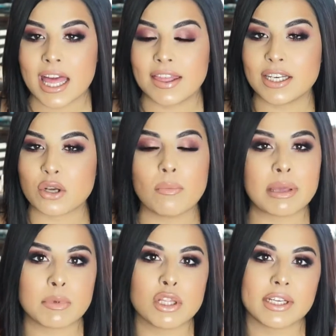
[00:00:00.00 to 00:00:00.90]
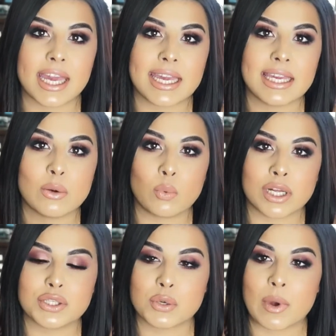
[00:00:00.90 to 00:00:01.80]
They don't make me look cakey
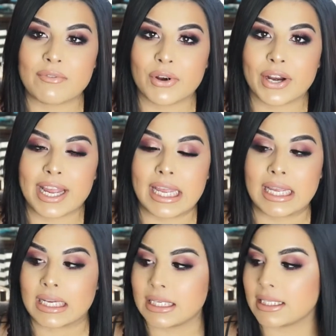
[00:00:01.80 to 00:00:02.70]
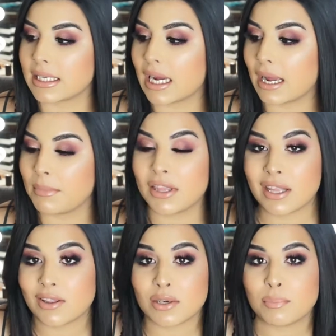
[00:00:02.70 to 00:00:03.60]
whatsoever, and I mean,
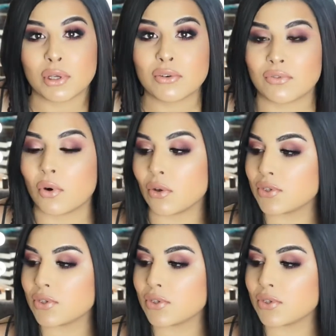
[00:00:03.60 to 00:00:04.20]
they look beautiful.